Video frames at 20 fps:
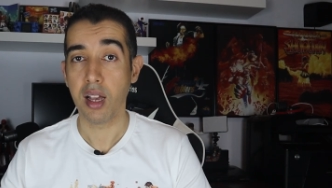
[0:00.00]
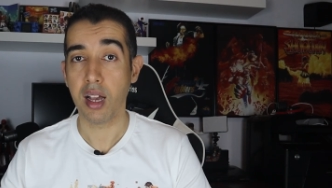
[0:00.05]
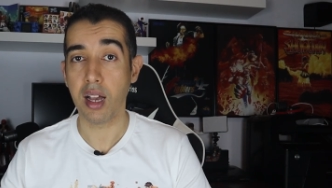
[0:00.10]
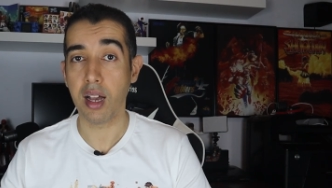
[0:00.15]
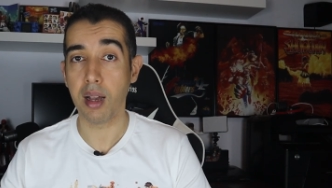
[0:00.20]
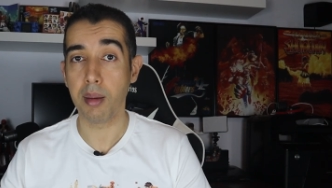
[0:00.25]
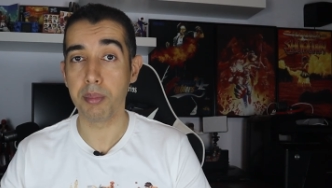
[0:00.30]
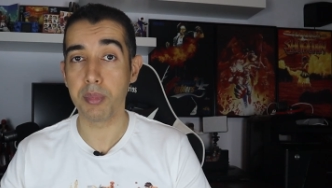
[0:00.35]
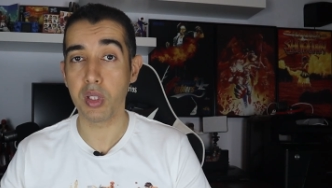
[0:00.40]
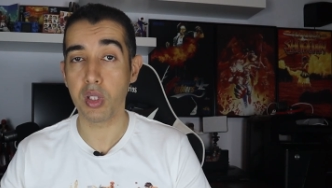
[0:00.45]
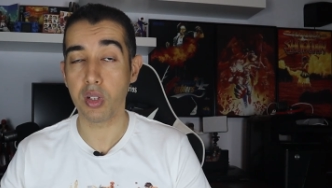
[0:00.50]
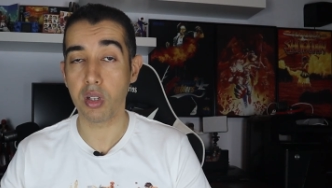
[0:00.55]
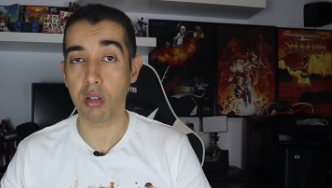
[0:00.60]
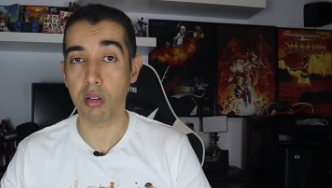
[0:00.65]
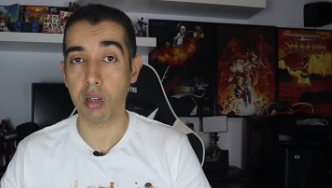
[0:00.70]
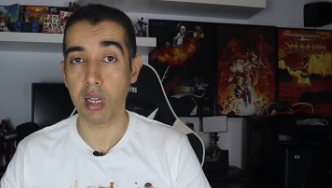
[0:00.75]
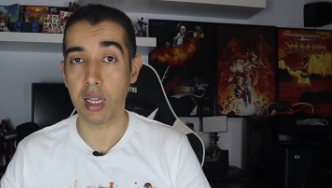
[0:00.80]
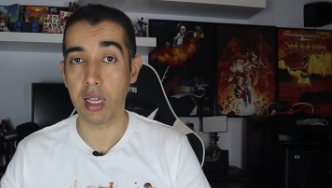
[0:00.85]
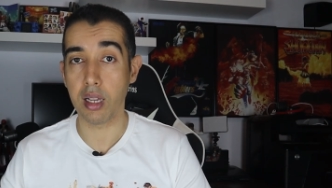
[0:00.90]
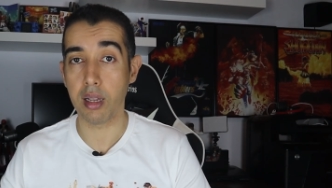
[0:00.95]

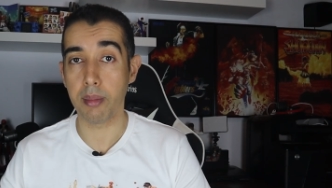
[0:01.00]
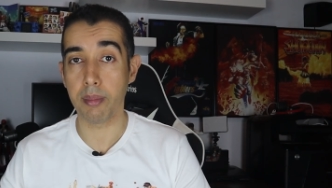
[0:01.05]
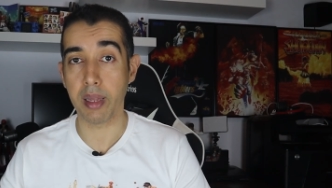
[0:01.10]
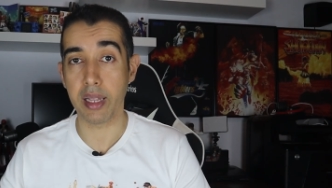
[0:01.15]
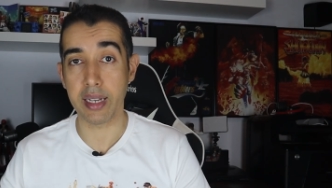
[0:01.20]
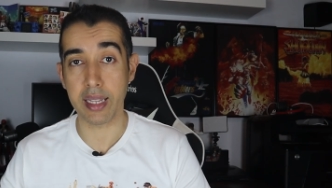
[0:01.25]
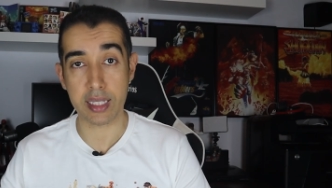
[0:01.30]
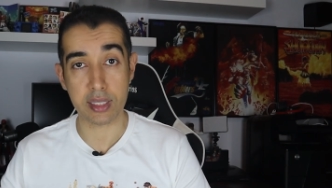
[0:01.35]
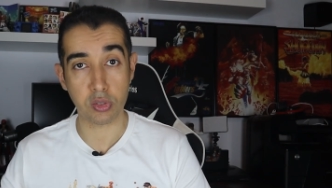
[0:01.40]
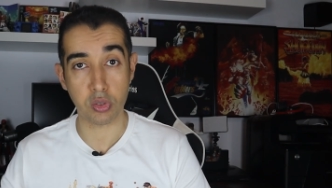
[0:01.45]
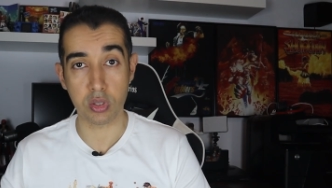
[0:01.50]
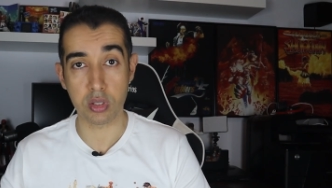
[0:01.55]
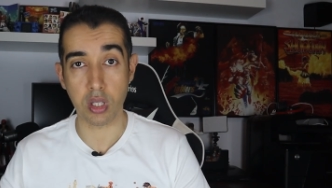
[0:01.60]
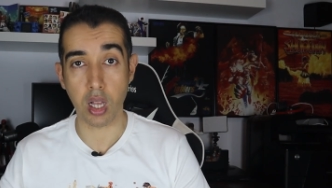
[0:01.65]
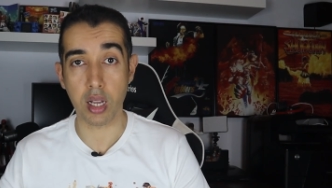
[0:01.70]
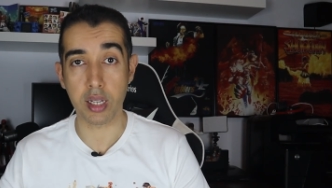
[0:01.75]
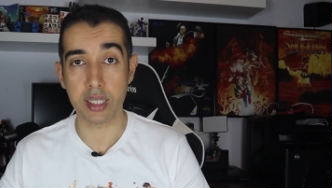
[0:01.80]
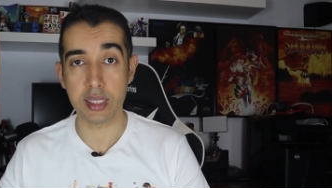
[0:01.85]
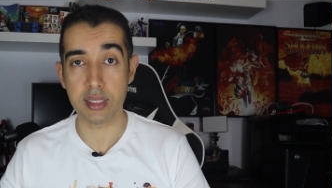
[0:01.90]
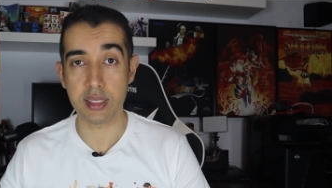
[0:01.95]
an extra
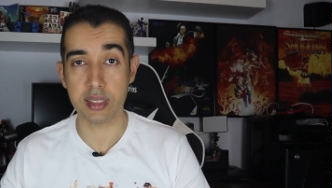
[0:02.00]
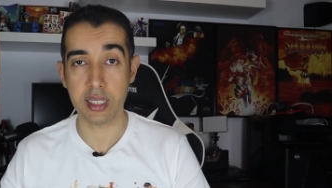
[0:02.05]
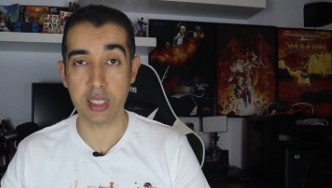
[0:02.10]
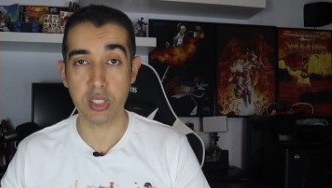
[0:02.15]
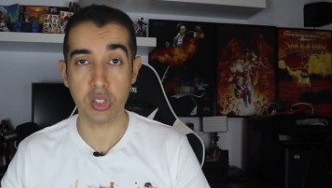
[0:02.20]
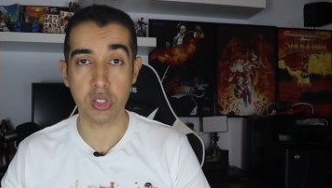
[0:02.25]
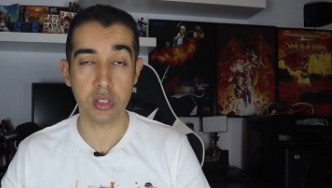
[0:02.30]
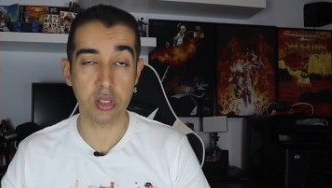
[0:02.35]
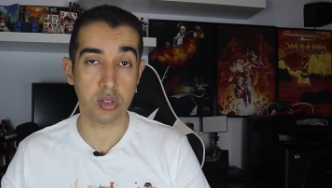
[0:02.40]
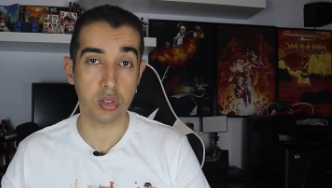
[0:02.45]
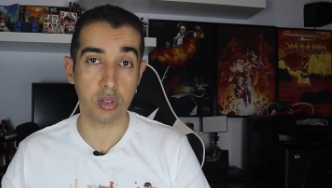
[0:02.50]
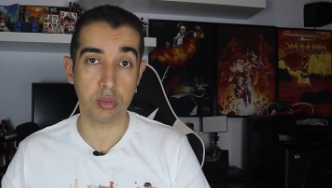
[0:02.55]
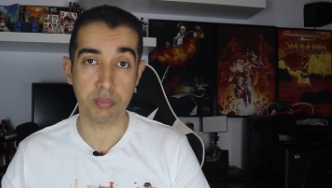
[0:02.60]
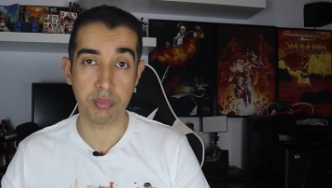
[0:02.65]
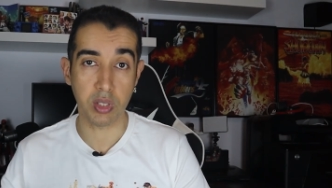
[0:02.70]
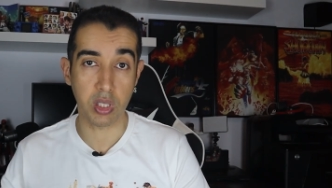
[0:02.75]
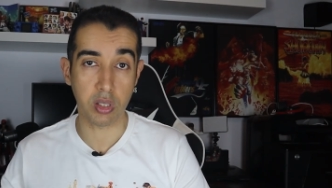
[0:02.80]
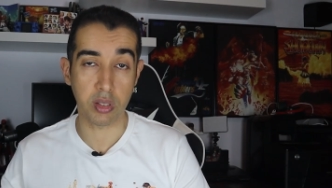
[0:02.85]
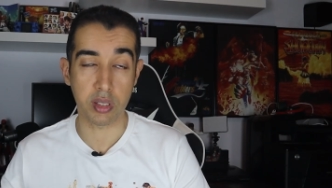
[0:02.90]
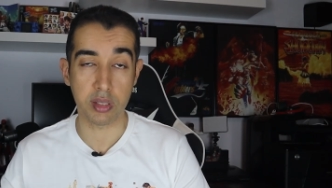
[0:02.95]
docking station
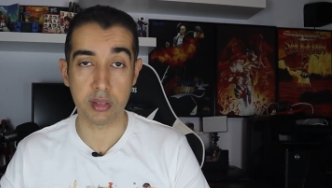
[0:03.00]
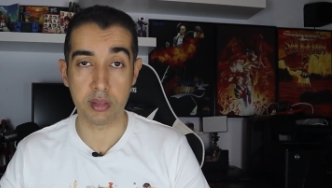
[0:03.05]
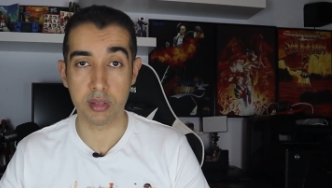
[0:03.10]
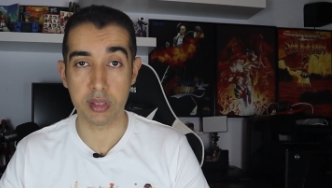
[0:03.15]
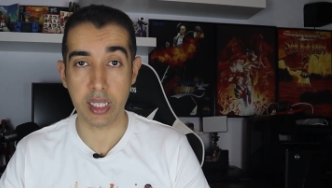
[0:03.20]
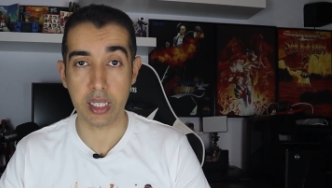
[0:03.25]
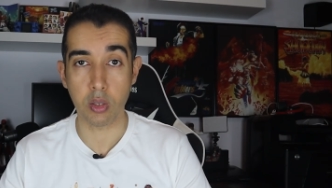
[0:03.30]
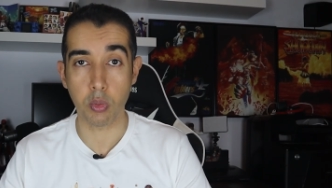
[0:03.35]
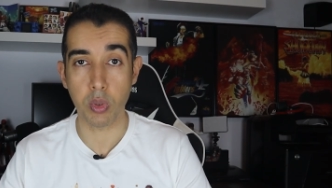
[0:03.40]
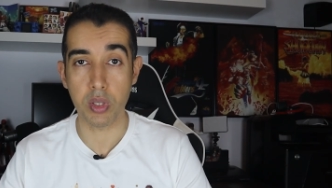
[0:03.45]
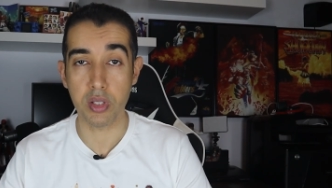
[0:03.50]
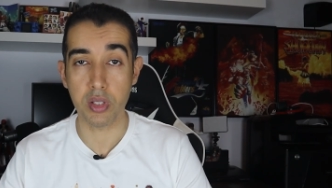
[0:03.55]
to take